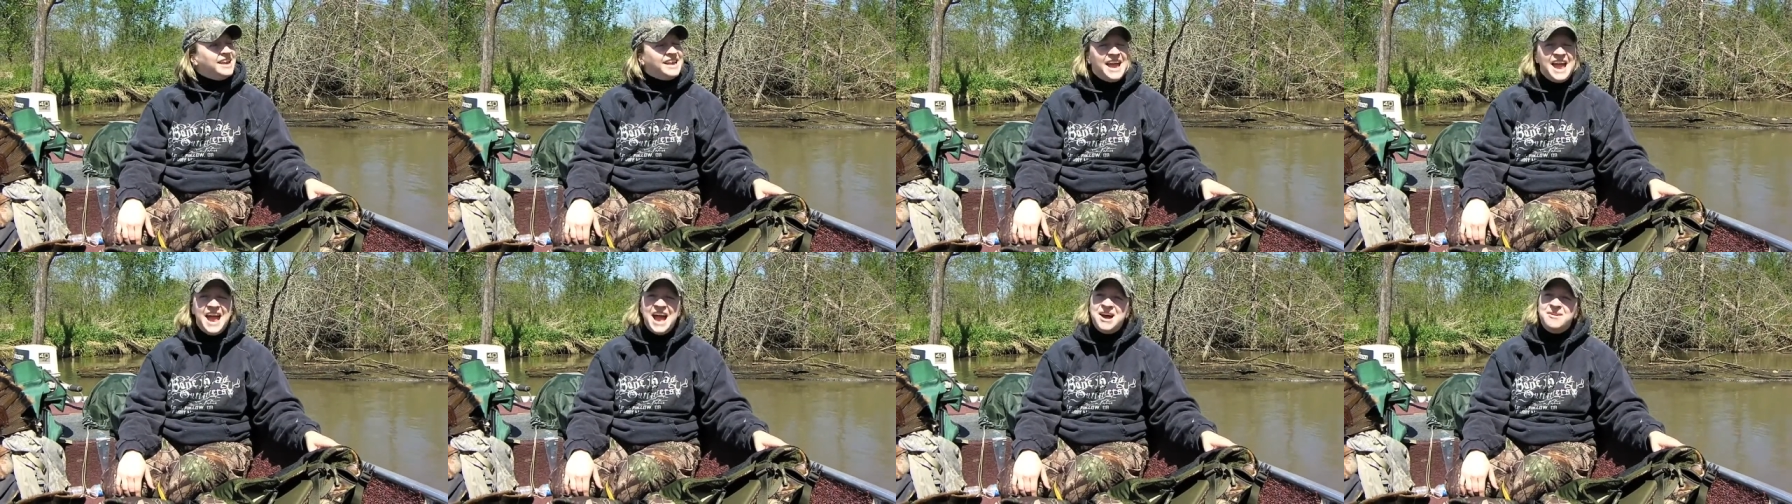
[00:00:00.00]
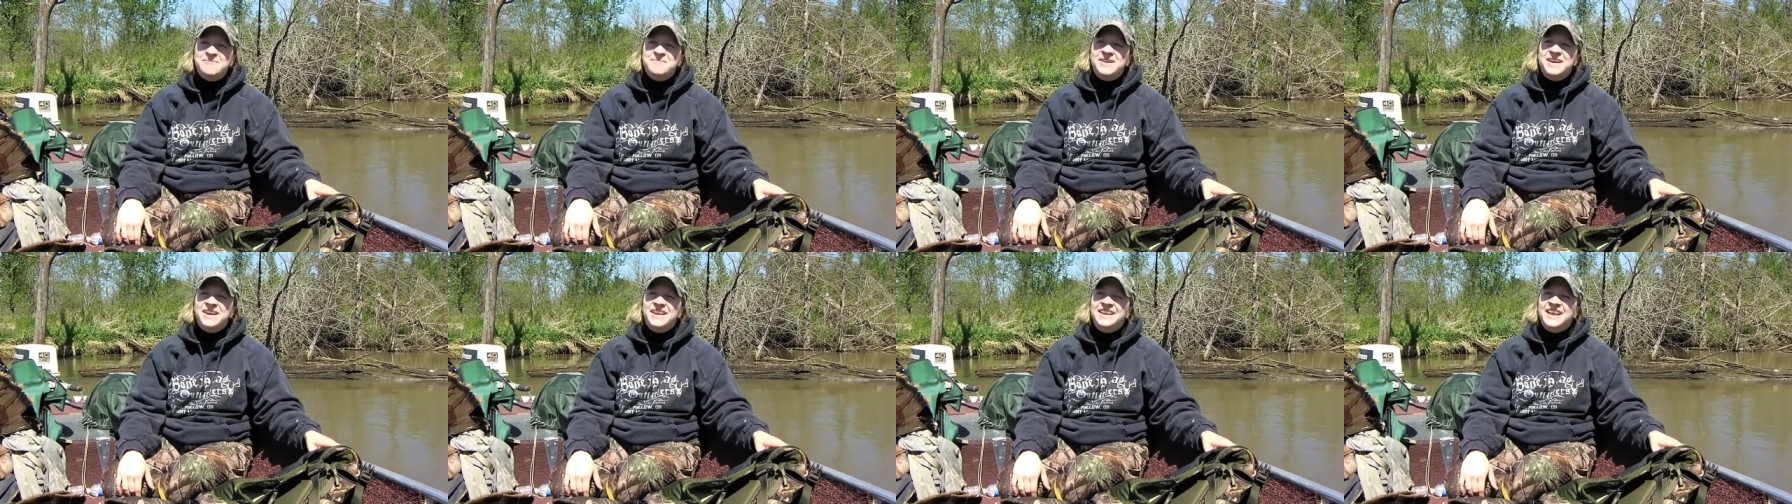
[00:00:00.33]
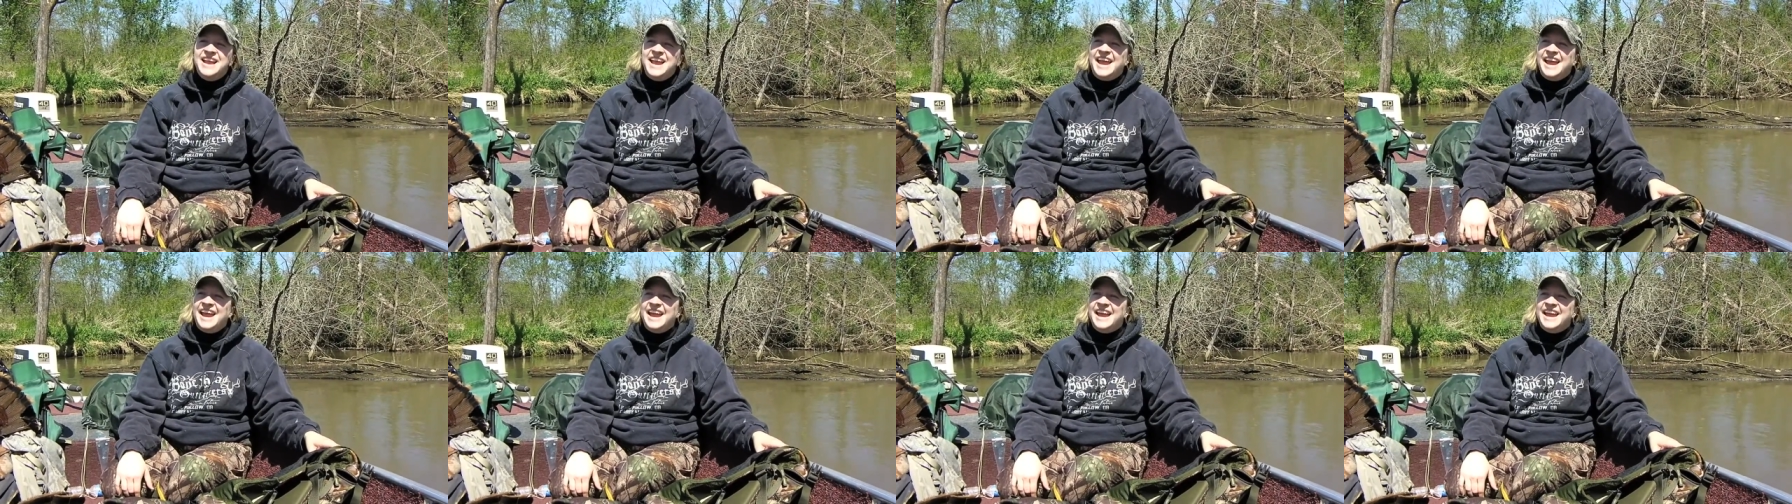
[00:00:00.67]
a cabin,
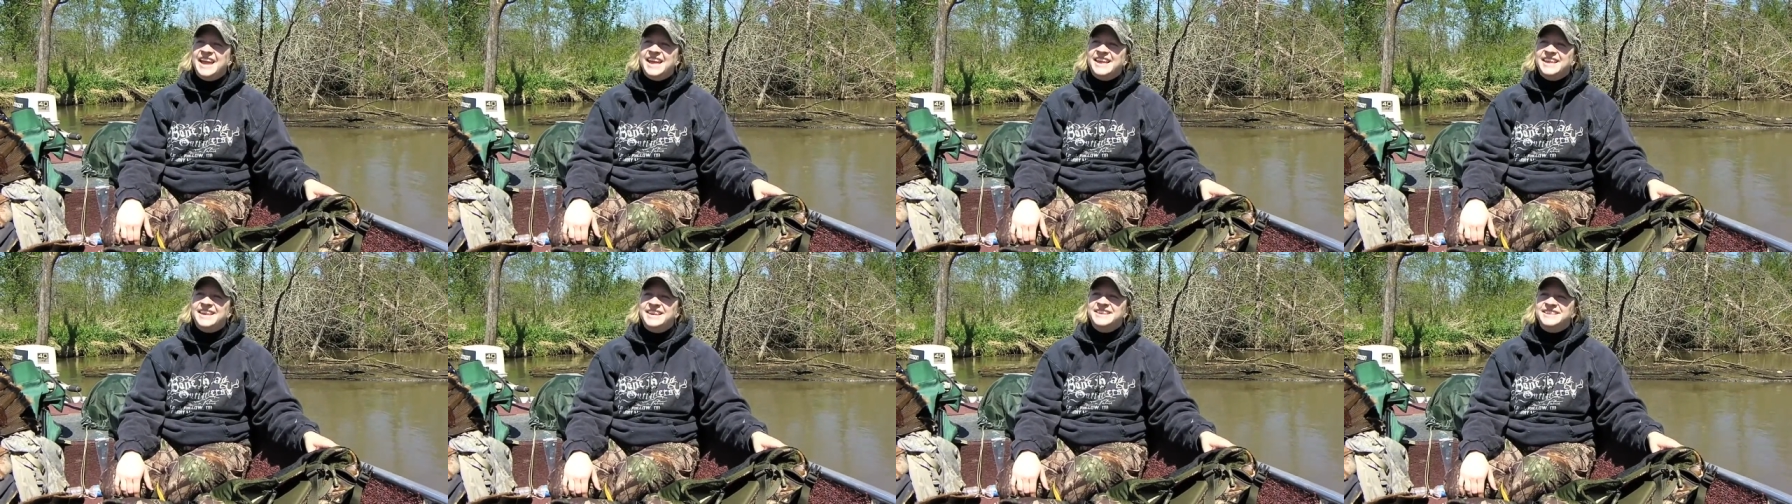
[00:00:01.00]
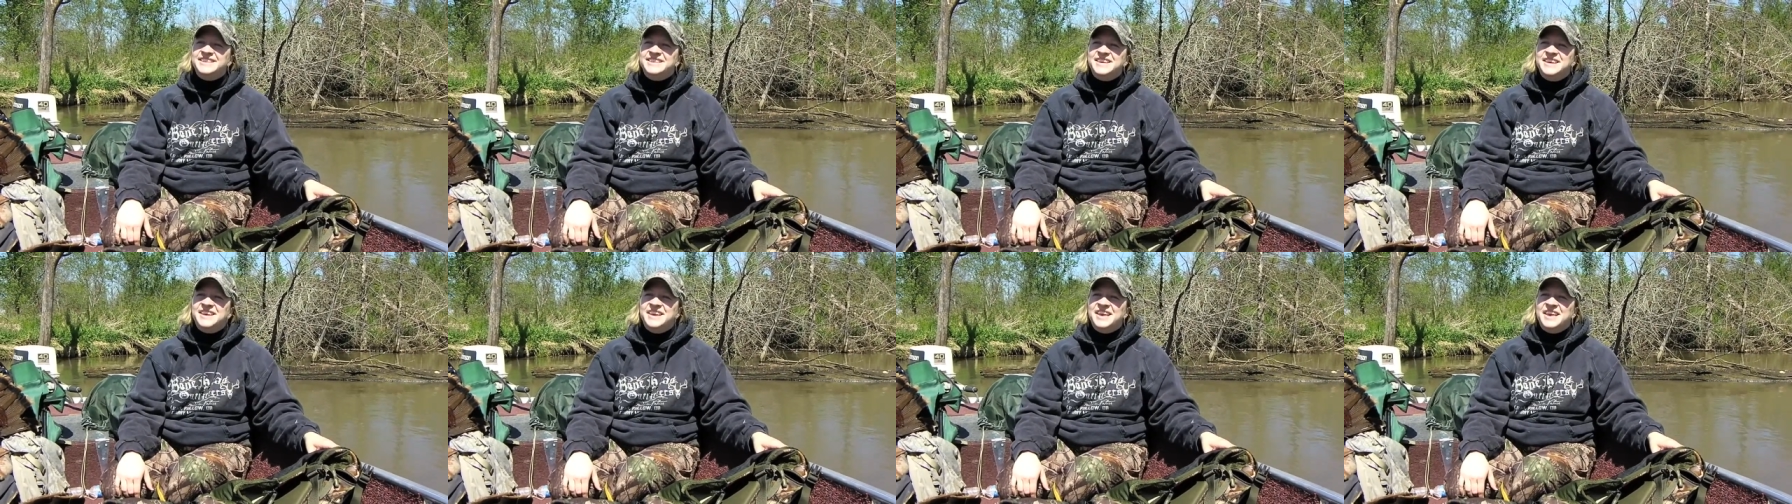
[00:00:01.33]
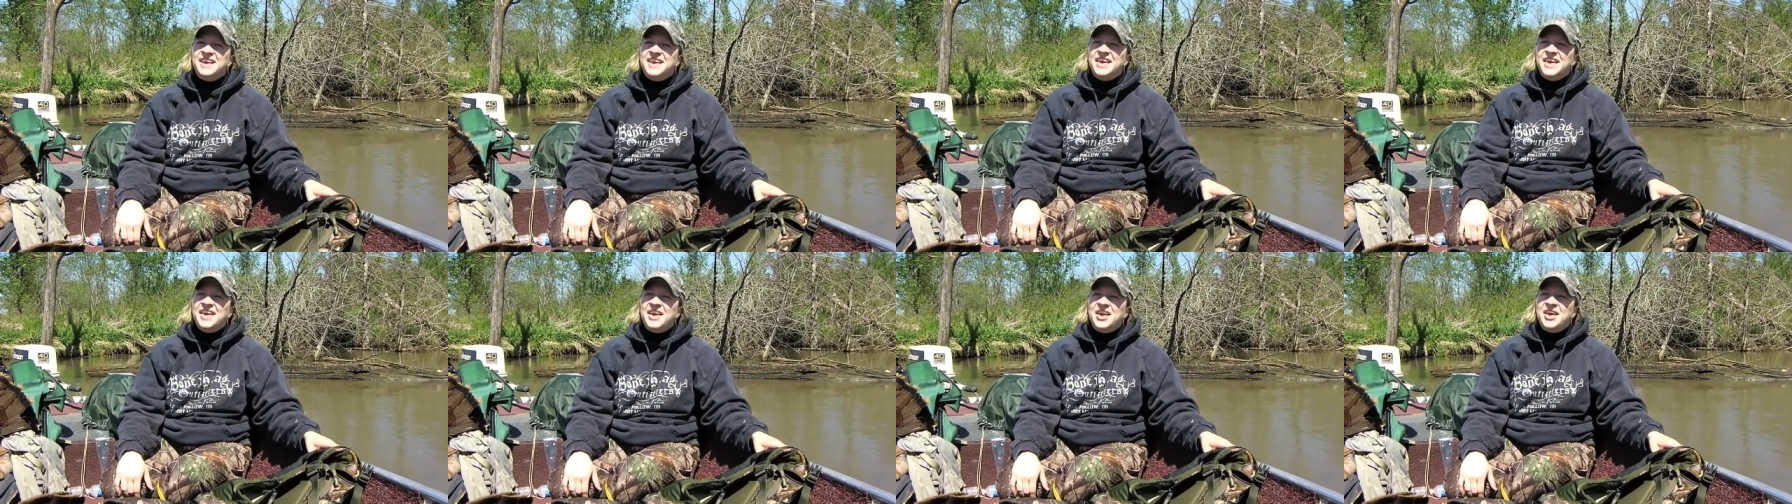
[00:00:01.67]
and
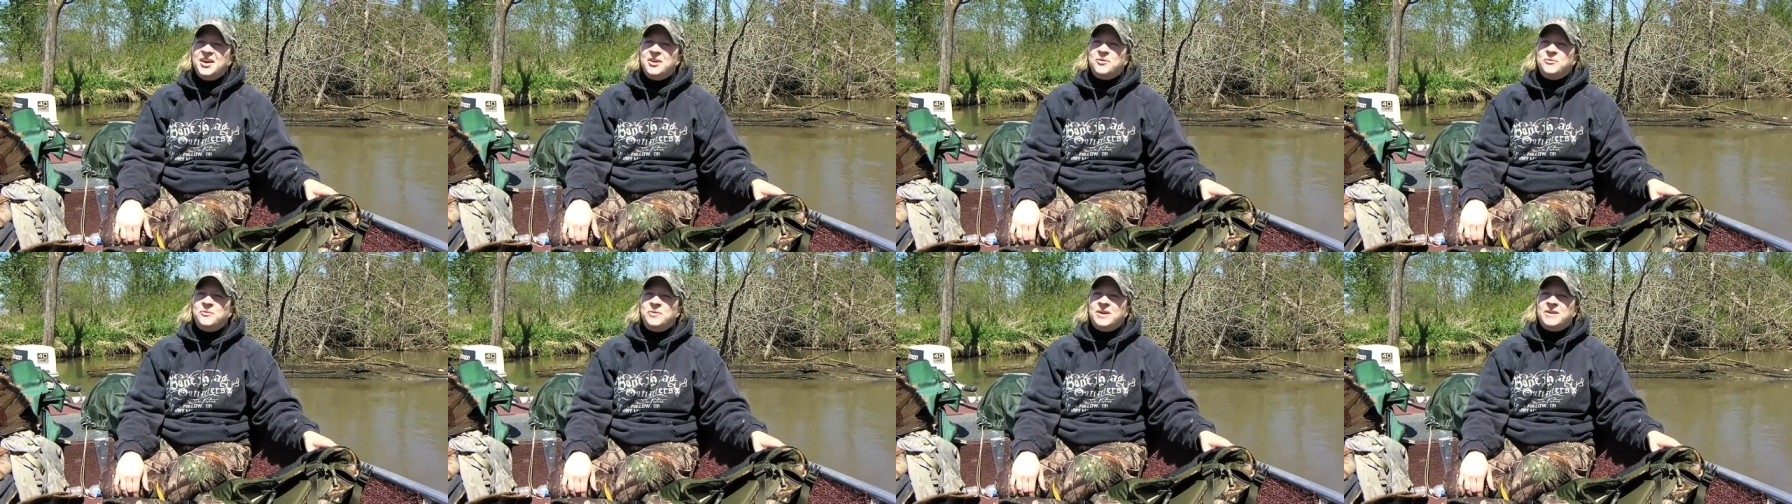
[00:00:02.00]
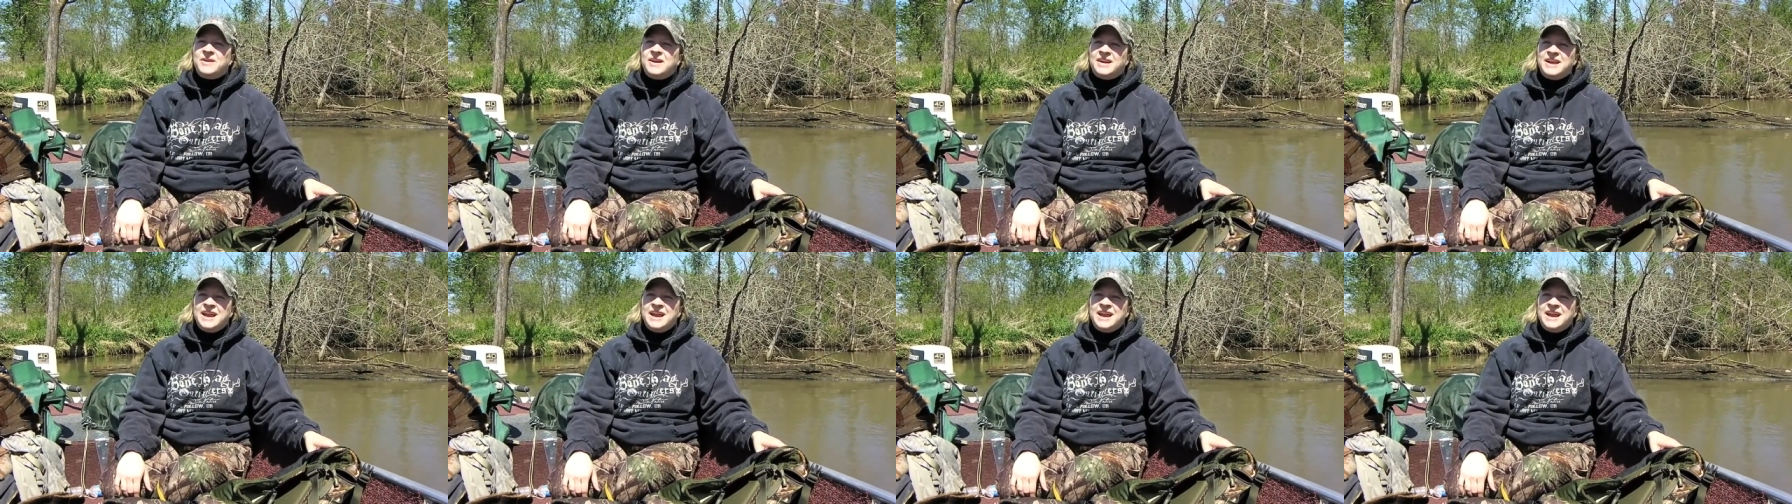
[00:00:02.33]
we were